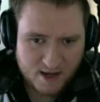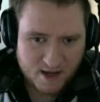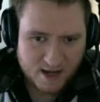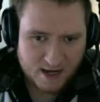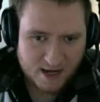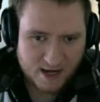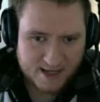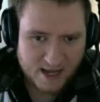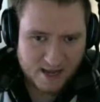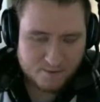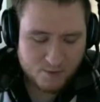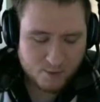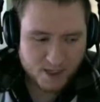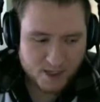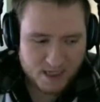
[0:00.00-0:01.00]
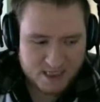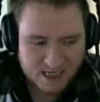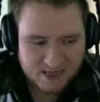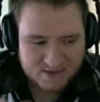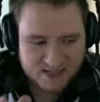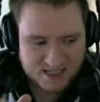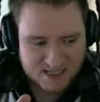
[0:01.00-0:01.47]
late game, but because it
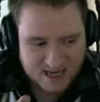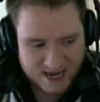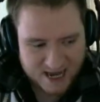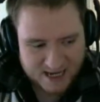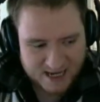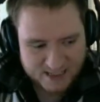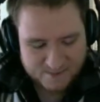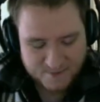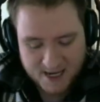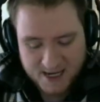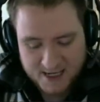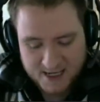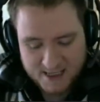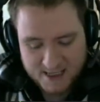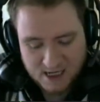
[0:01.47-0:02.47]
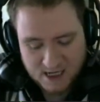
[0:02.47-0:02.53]
gives attack speed,